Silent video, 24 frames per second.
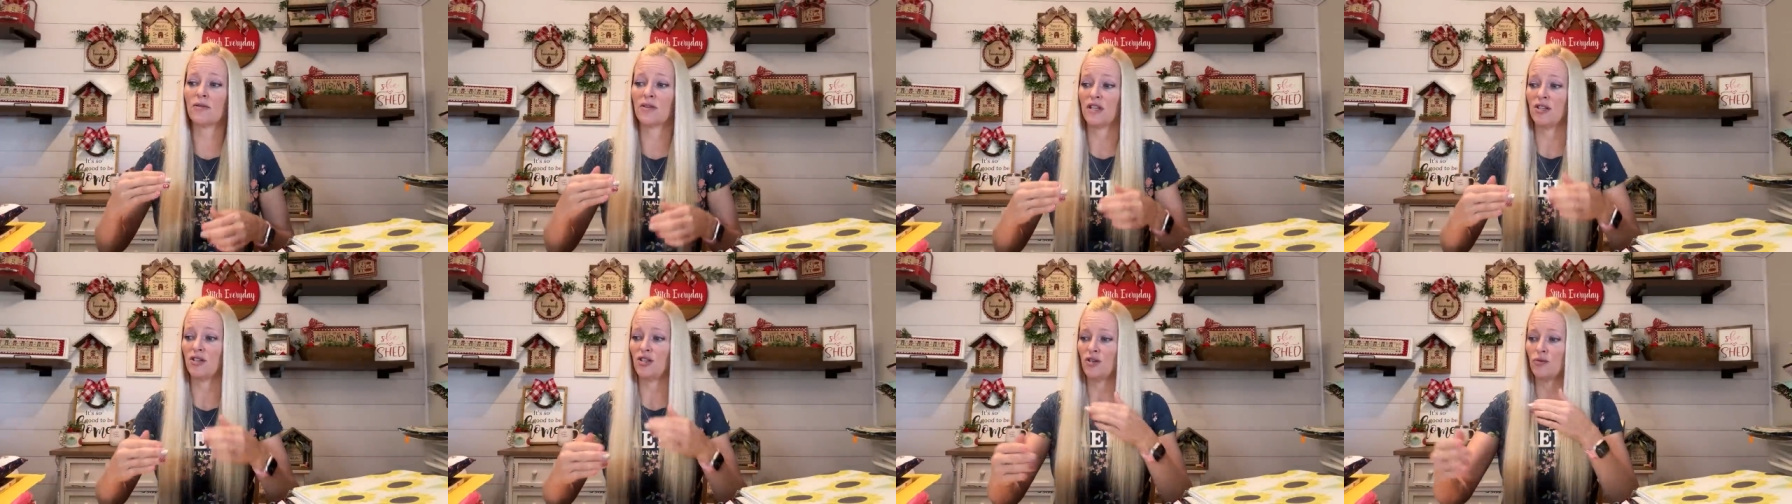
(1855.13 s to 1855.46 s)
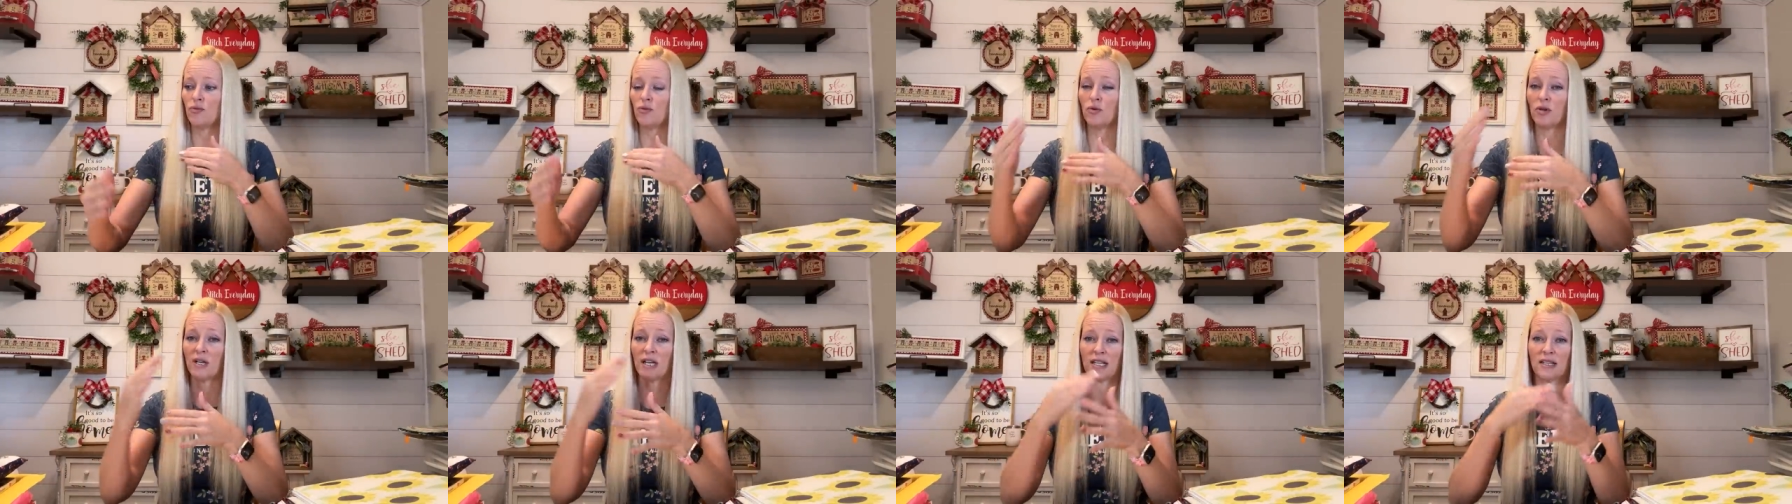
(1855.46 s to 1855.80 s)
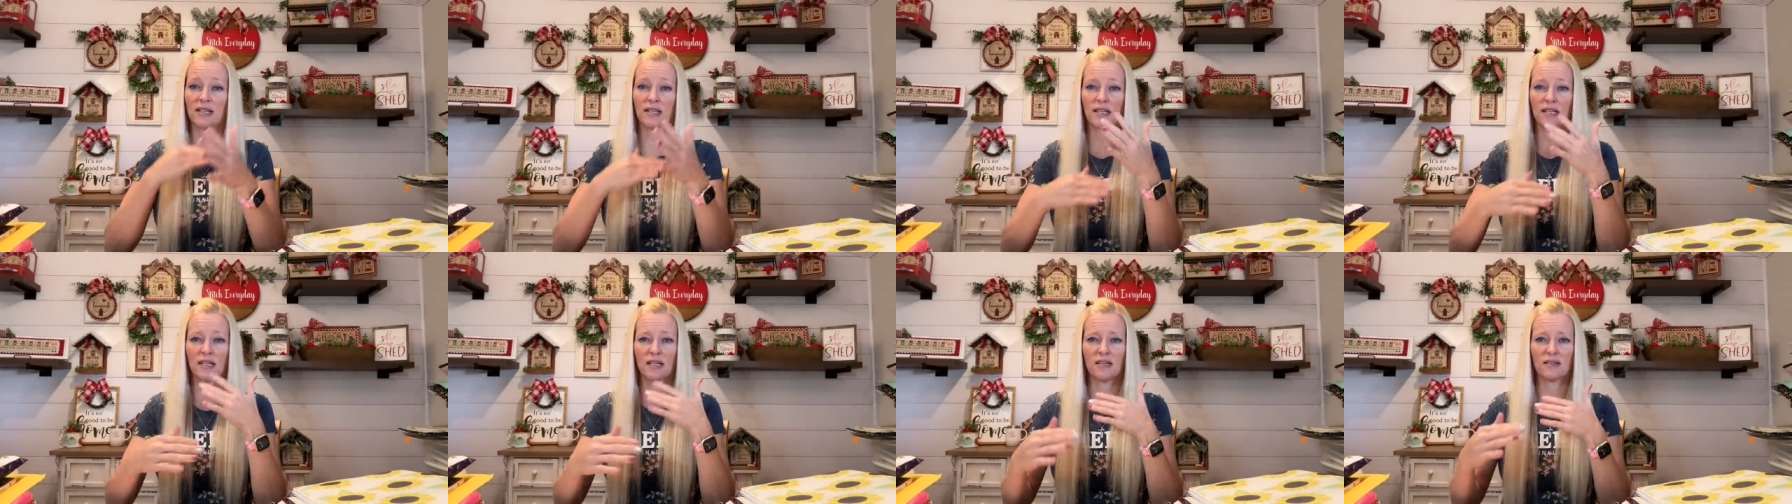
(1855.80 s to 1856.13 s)
then you will
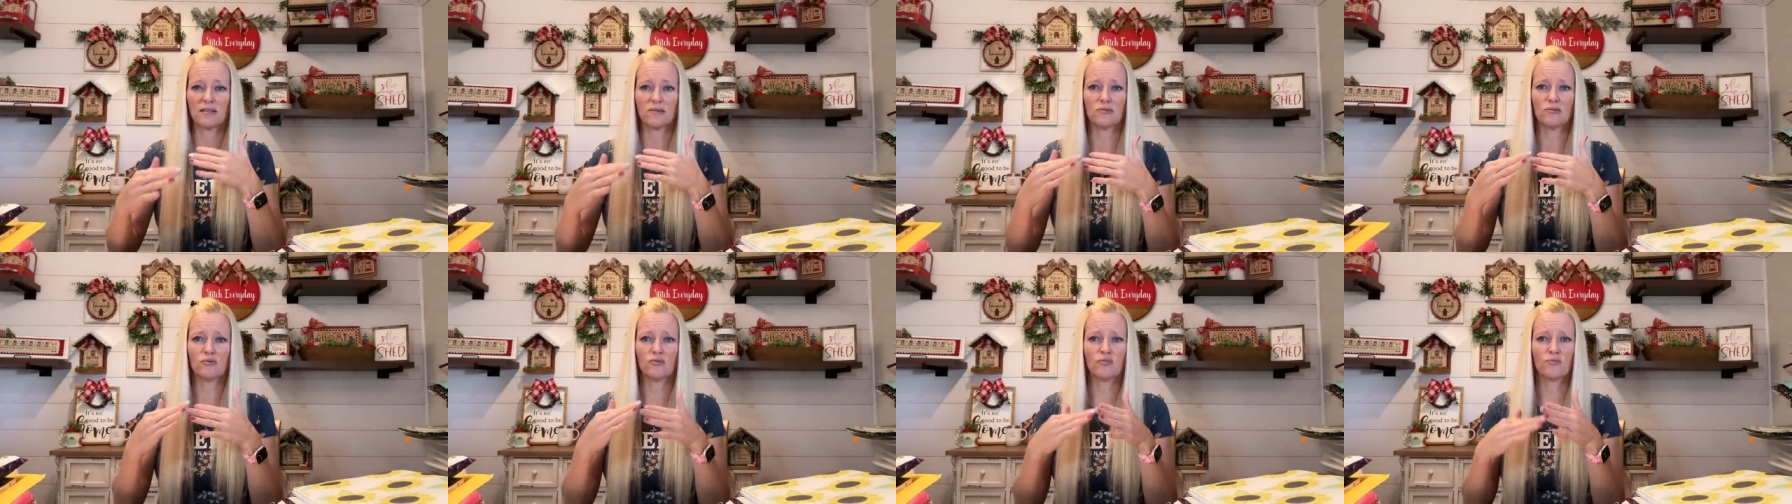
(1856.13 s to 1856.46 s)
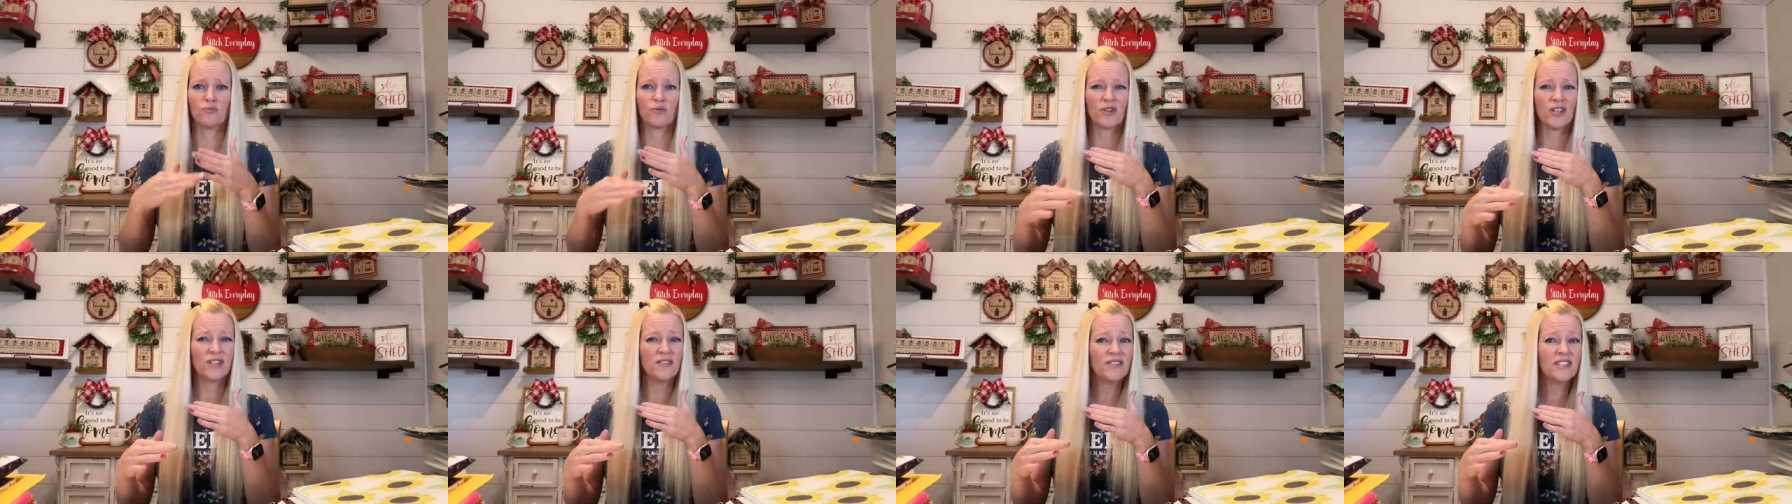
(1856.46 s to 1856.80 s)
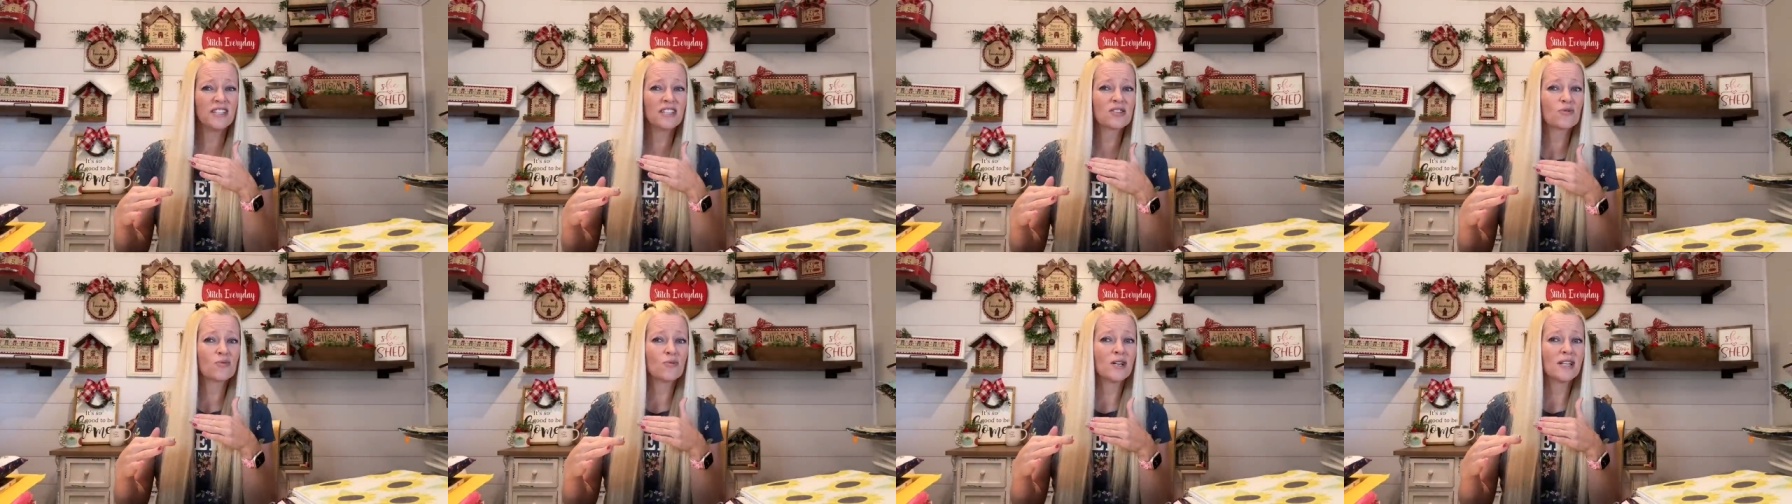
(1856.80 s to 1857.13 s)
get the
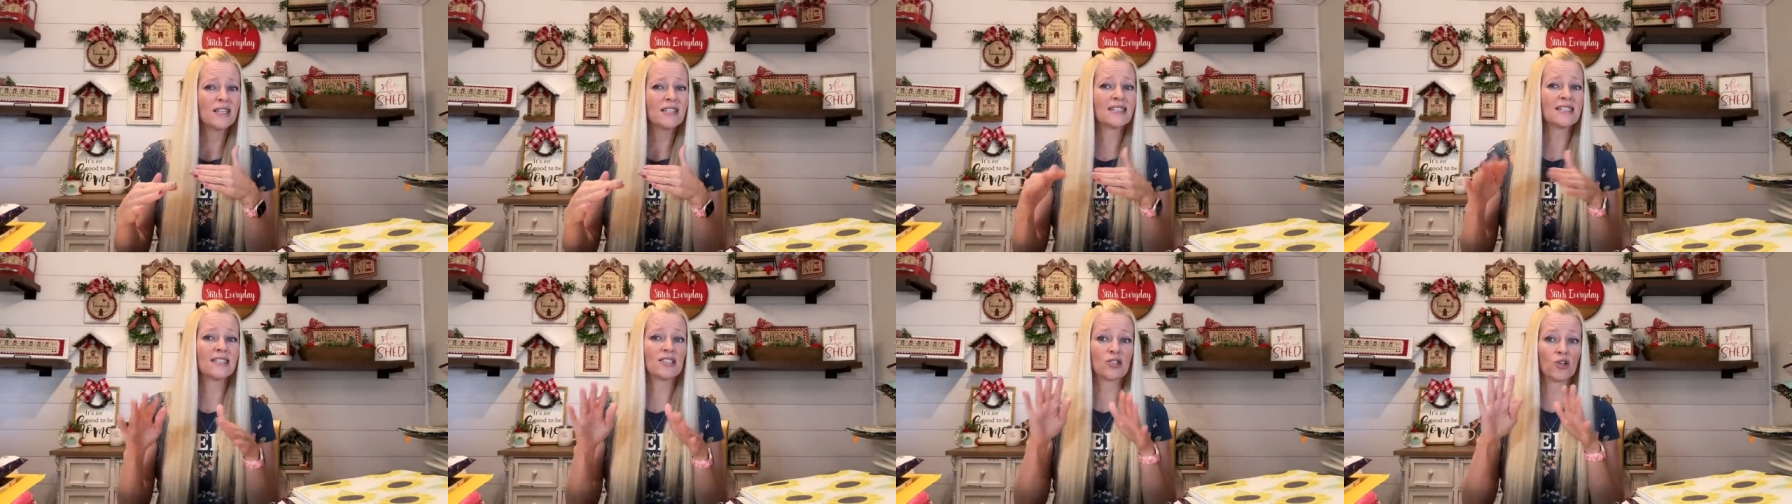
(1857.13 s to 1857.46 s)
previous ones.